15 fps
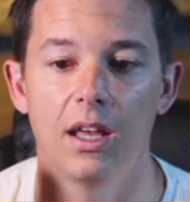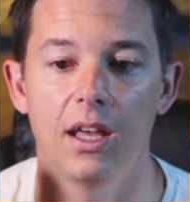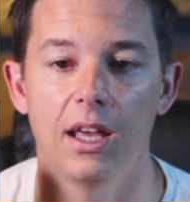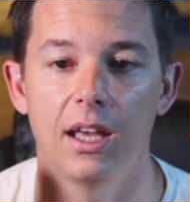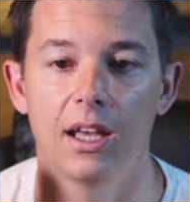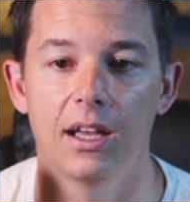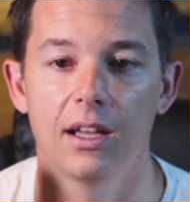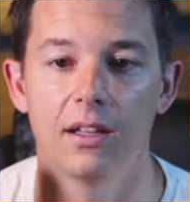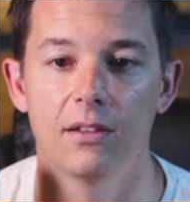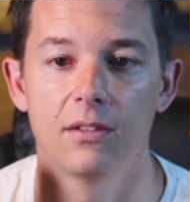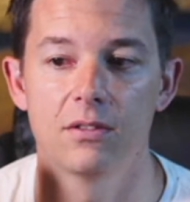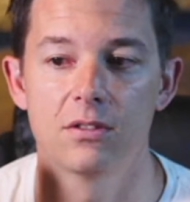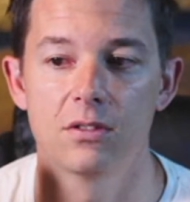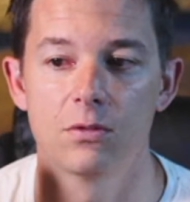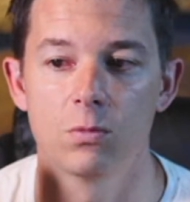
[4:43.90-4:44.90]

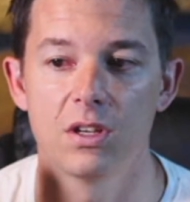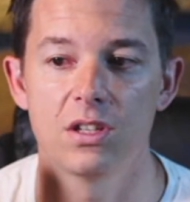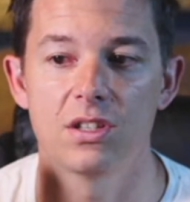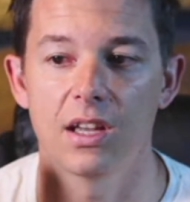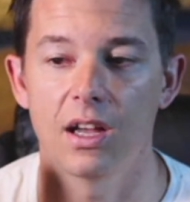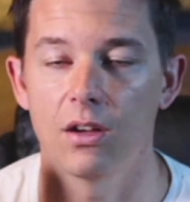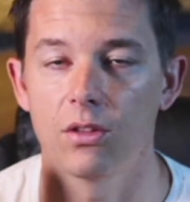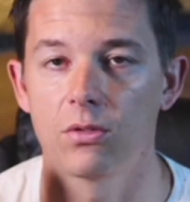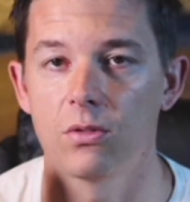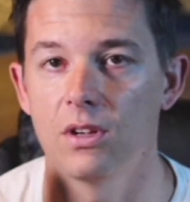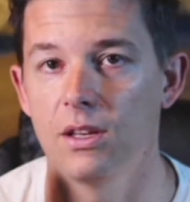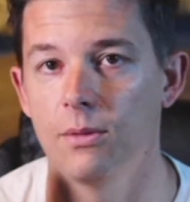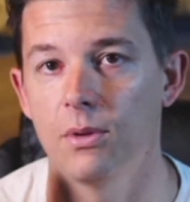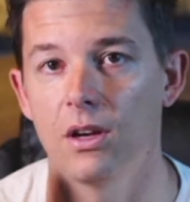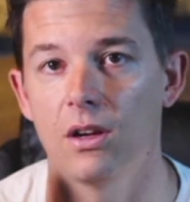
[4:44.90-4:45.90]
And reaching out through
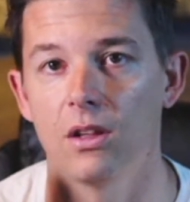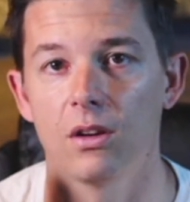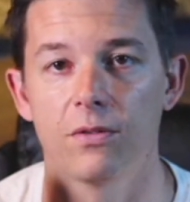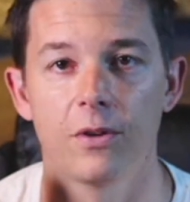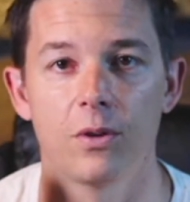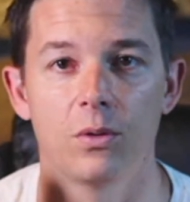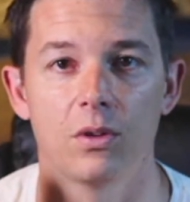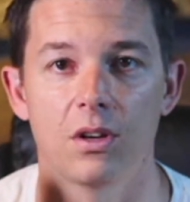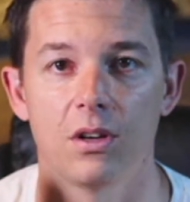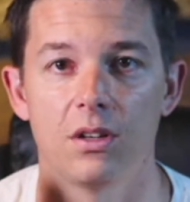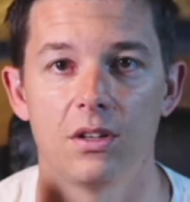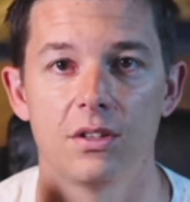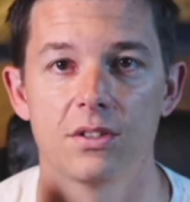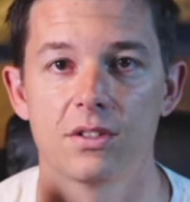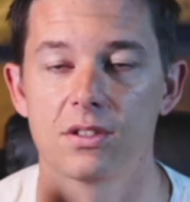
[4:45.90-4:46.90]
email or phone
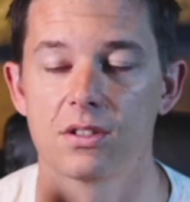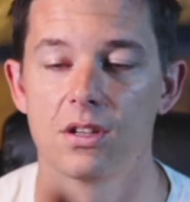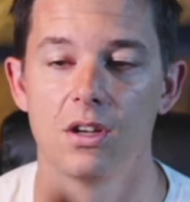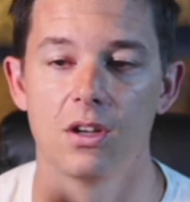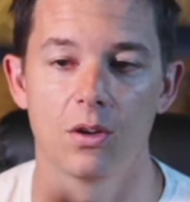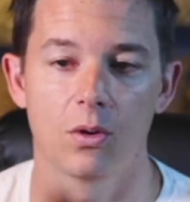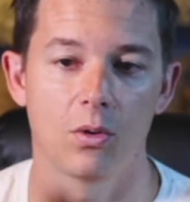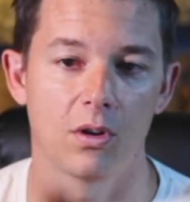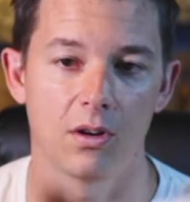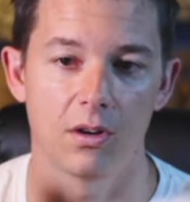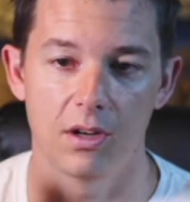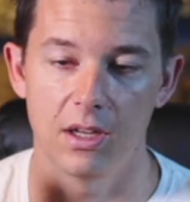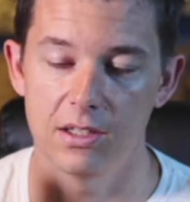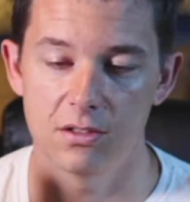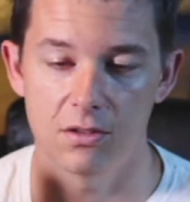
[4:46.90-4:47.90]
calls or
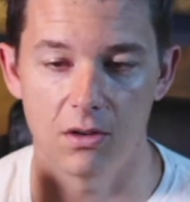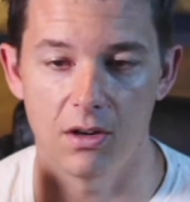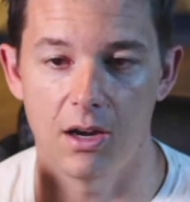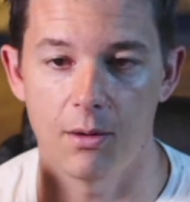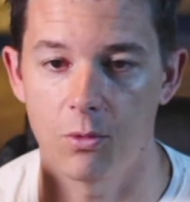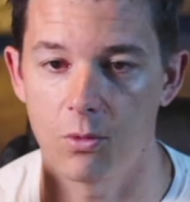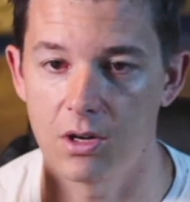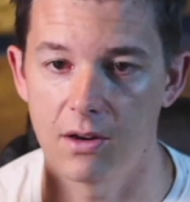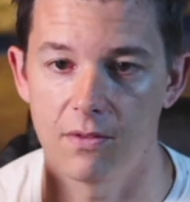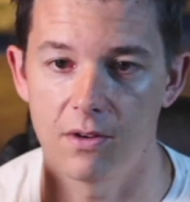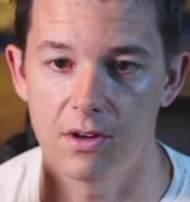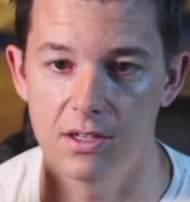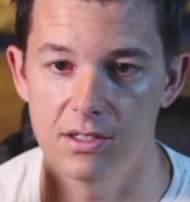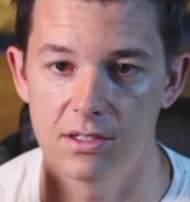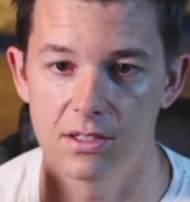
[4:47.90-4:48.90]
Instagram or whatever
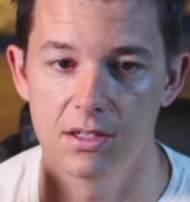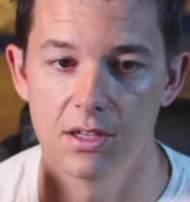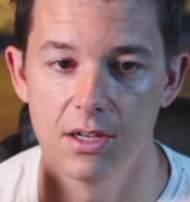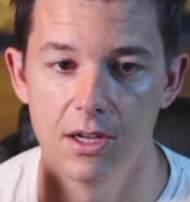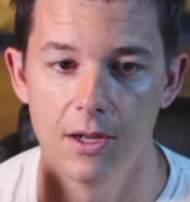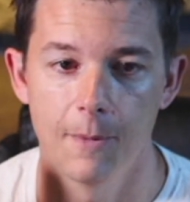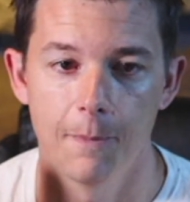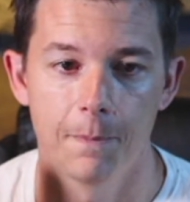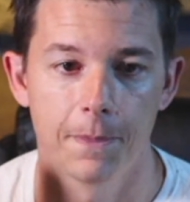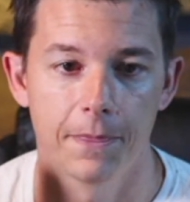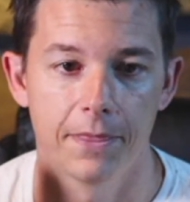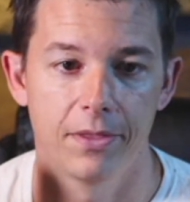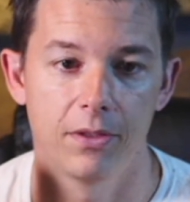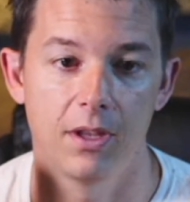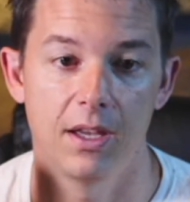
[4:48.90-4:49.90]
is
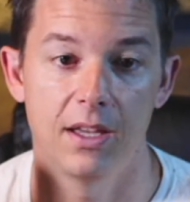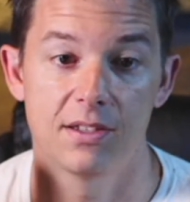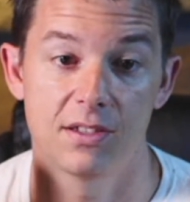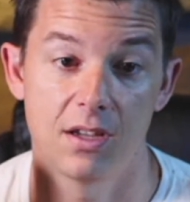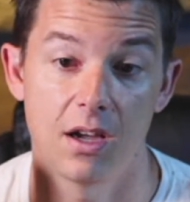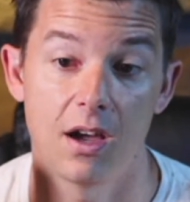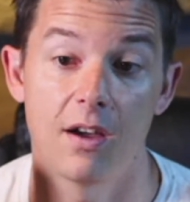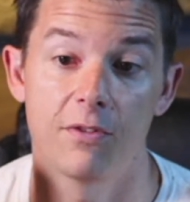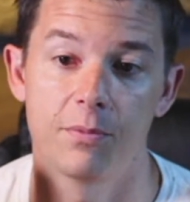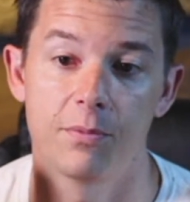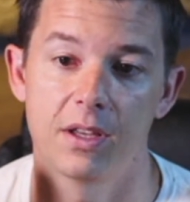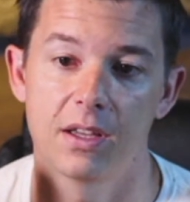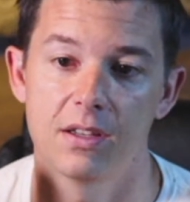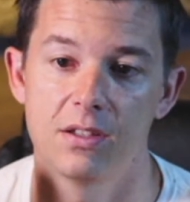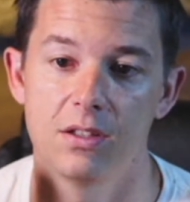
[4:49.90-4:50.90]
tough
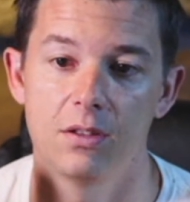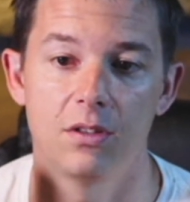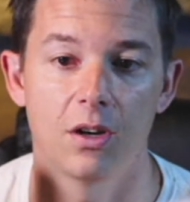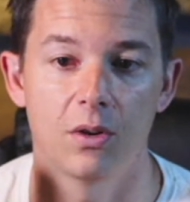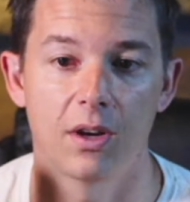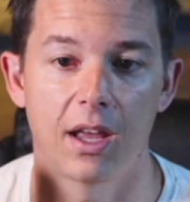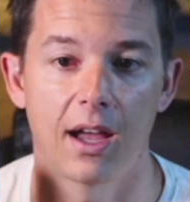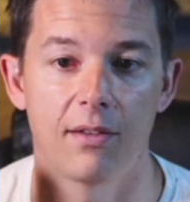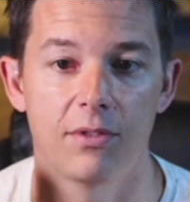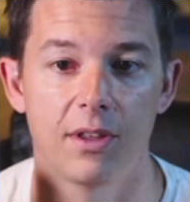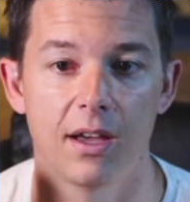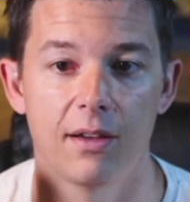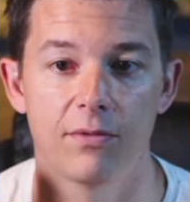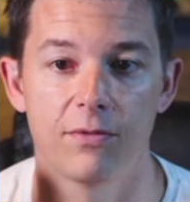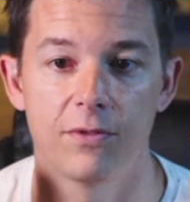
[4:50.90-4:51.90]
because you don't have
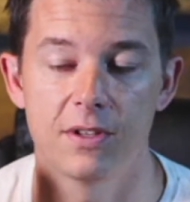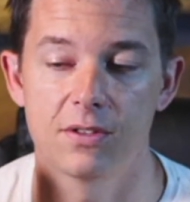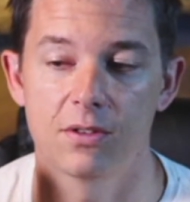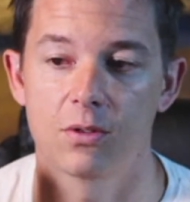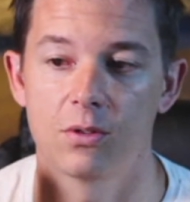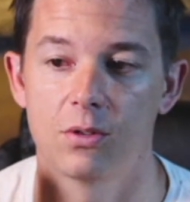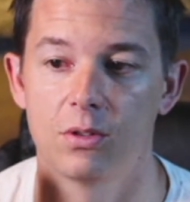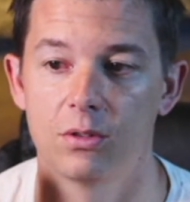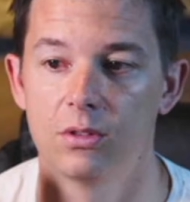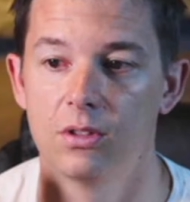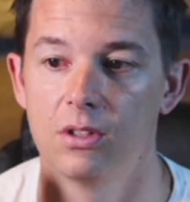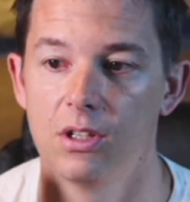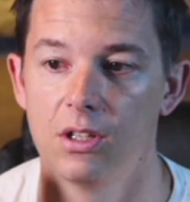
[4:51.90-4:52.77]
that physical,